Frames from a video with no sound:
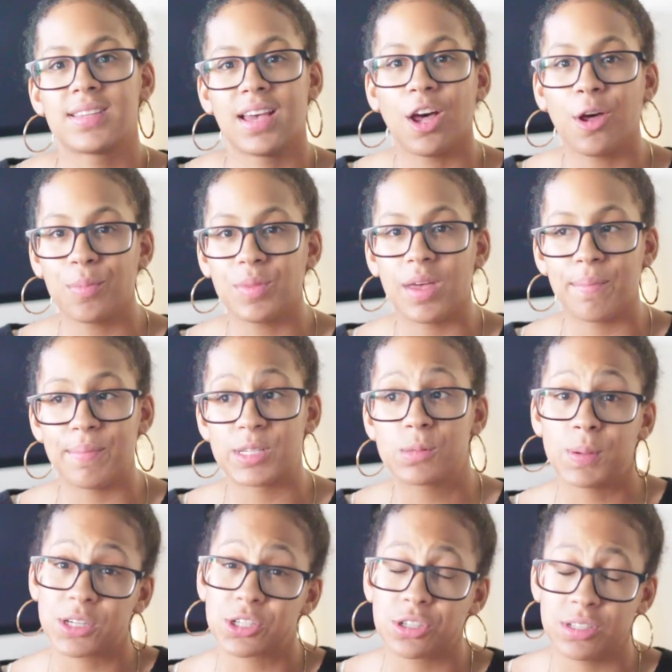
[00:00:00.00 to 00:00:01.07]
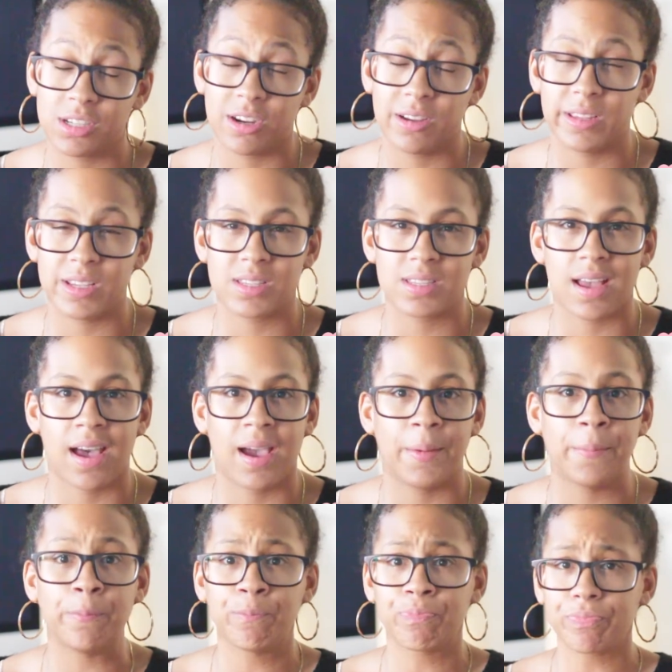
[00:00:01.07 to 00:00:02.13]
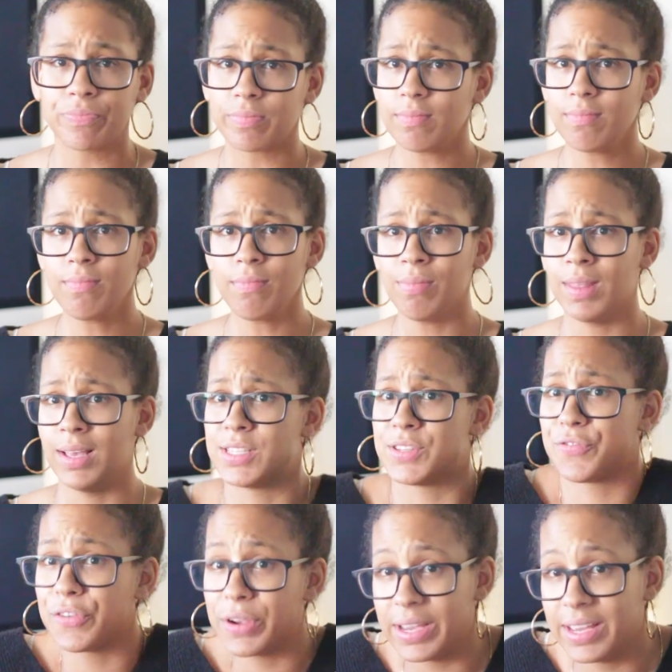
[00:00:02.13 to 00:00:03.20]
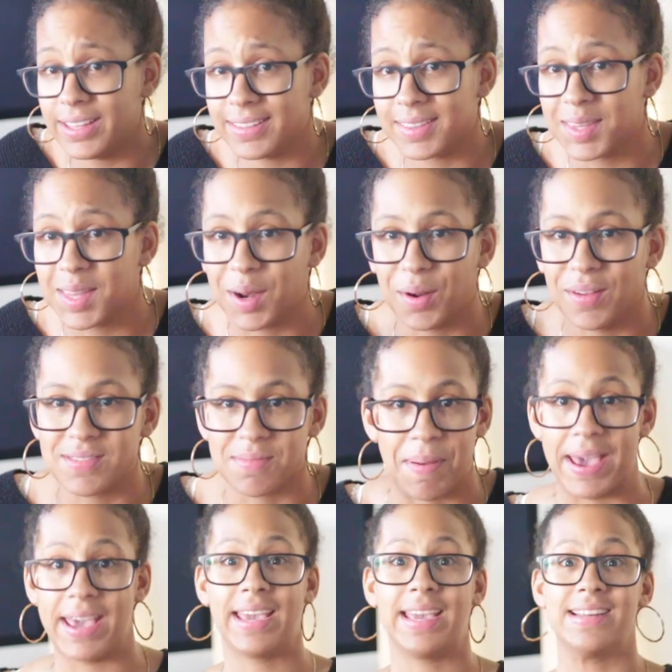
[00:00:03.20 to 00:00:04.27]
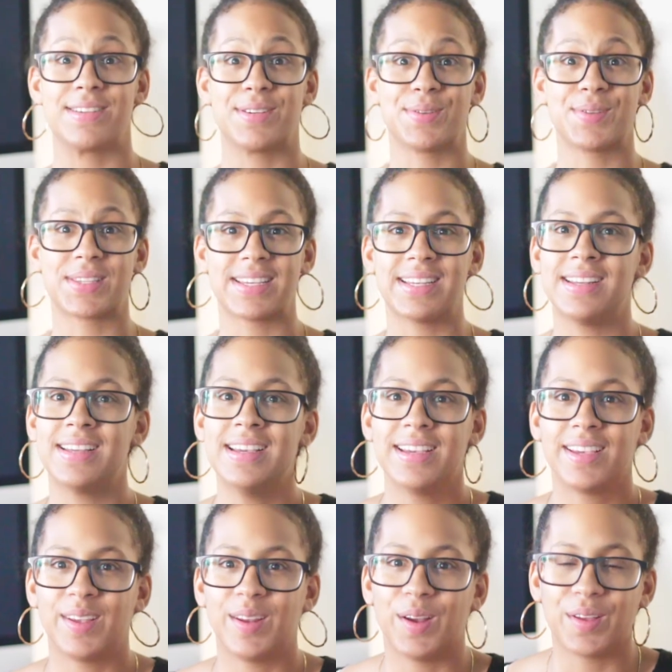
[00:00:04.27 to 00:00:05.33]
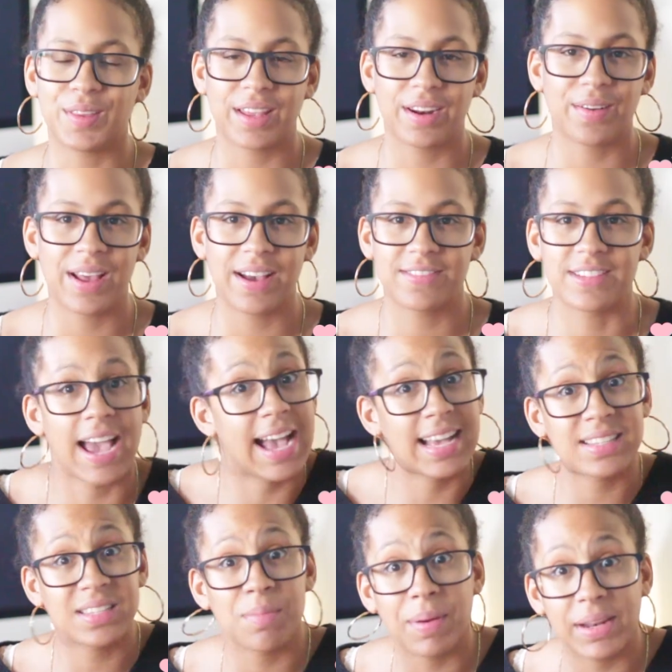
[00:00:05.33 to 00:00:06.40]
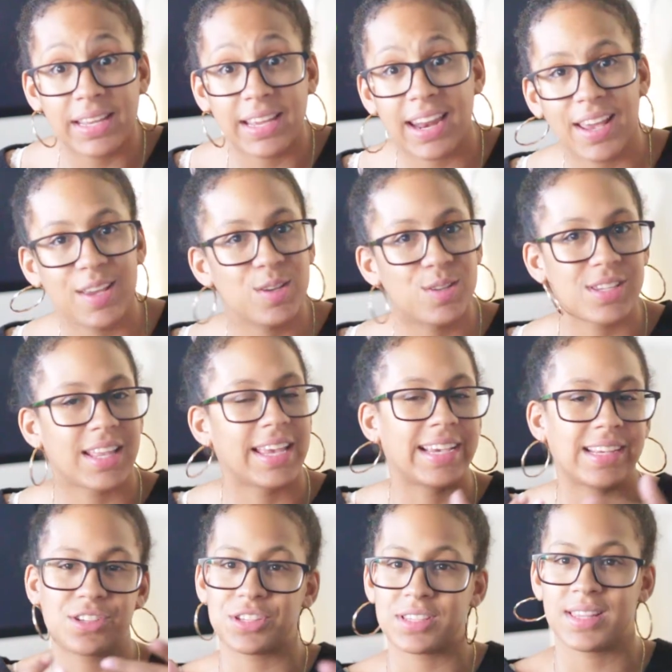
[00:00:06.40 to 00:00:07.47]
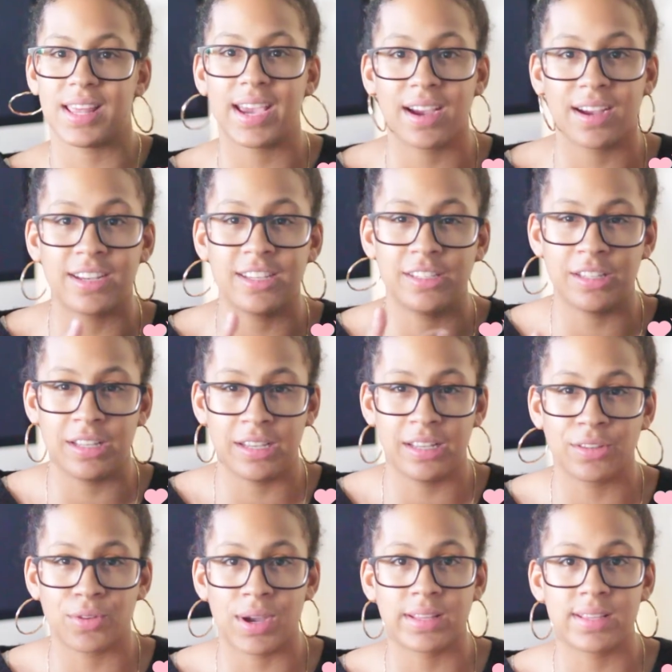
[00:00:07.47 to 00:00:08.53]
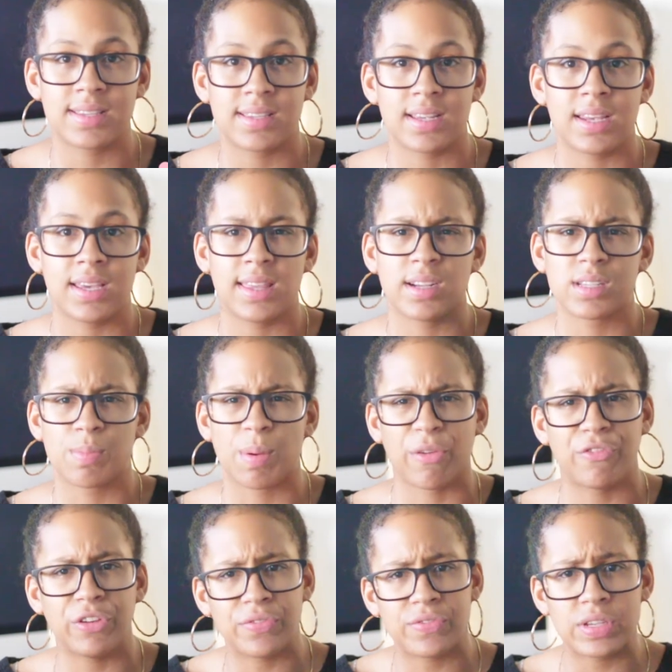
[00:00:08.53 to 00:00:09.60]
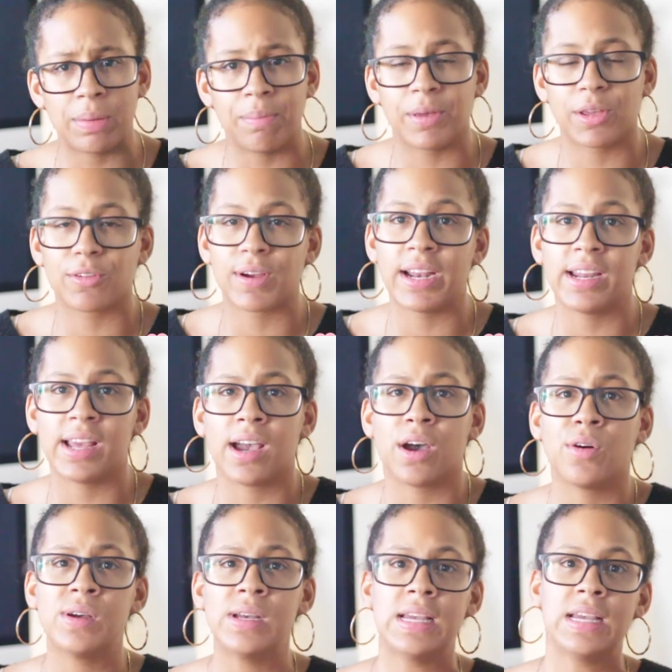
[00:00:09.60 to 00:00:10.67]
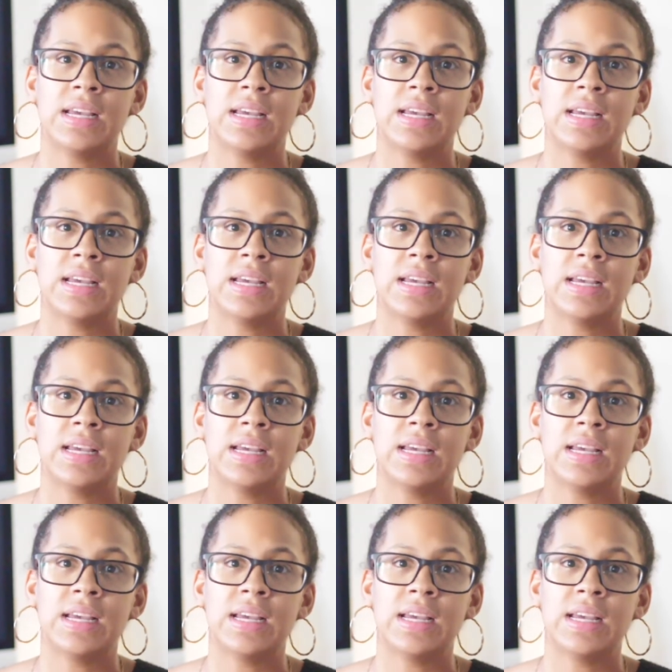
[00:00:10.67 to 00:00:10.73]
to help them, especially during this time. It's free. They don't have to pay to use it. You know, they don't have to ask somebody, can I use it? Like, it's just there throughout the city. There's about 15 built right now.